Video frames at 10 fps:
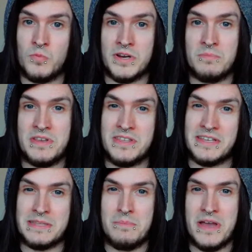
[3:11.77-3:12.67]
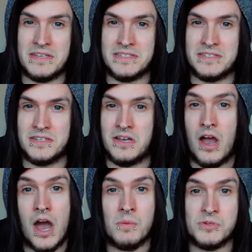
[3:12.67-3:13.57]
could be like the best
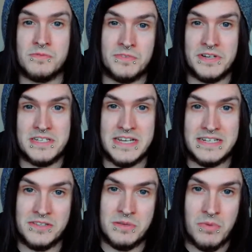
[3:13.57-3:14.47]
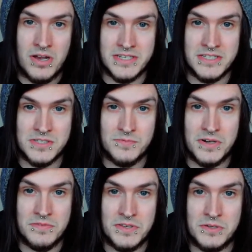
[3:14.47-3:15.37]
option for you to take down the boss that's in
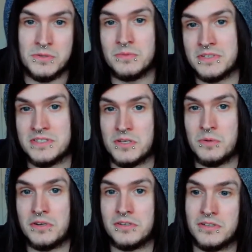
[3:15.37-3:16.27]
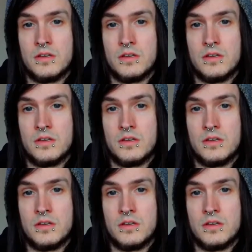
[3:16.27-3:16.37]
front of you, and so on.